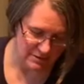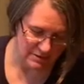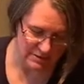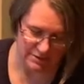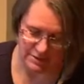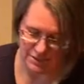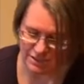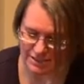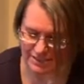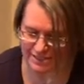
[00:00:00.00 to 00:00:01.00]
So this
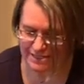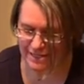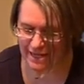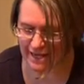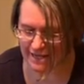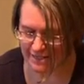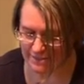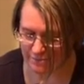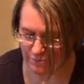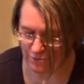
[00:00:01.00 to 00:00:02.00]
just takes
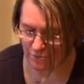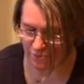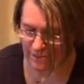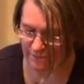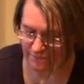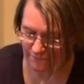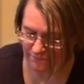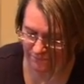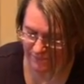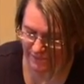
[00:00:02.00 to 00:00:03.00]
a moment.
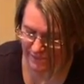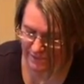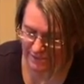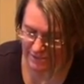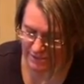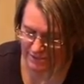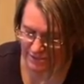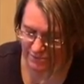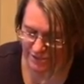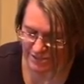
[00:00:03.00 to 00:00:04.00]

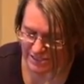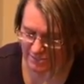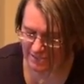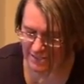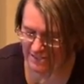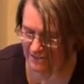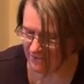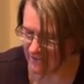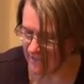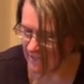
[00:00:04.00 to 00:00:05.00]
So what are some of the
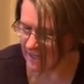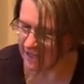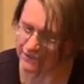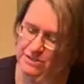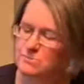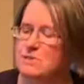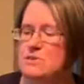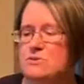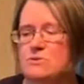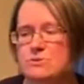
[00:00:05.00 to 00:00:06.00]
different colors we
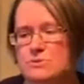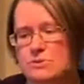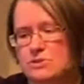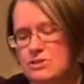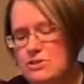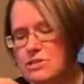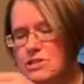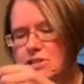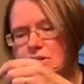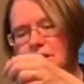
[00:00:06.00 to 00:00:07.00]
use through the church here?